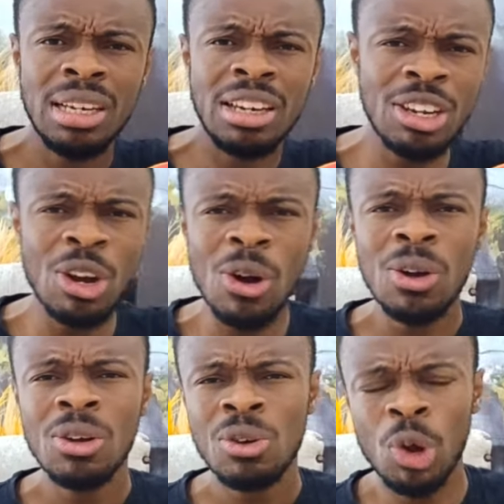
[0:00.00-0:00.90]

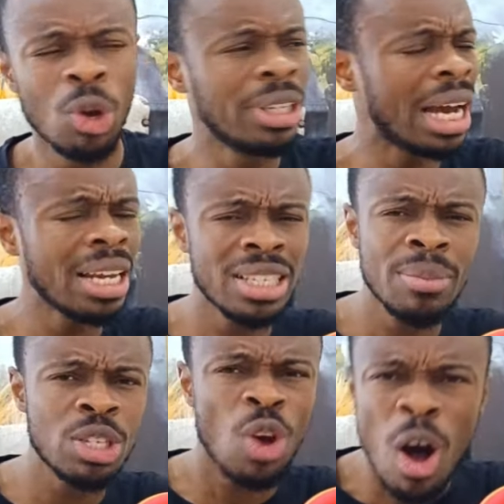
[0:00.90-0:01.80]
neo-colonialism
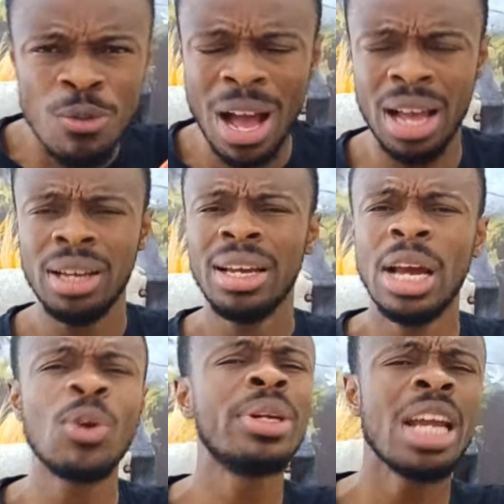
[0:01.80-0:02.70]
is over.
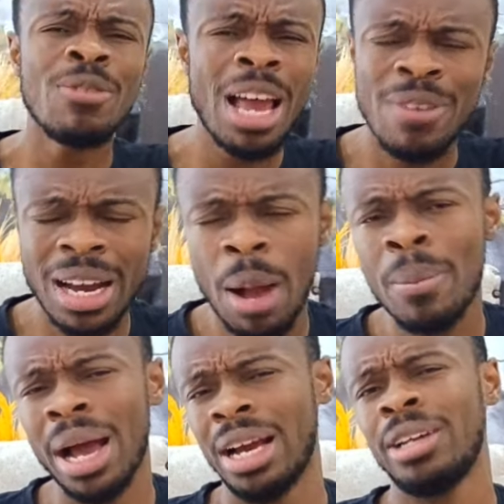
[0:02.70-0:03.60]
And will never ever come
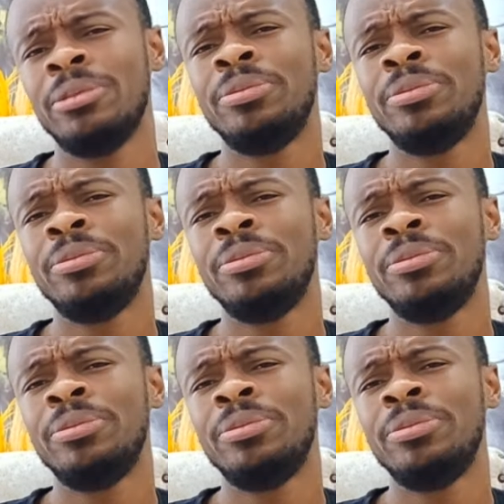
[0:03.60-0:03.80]
back.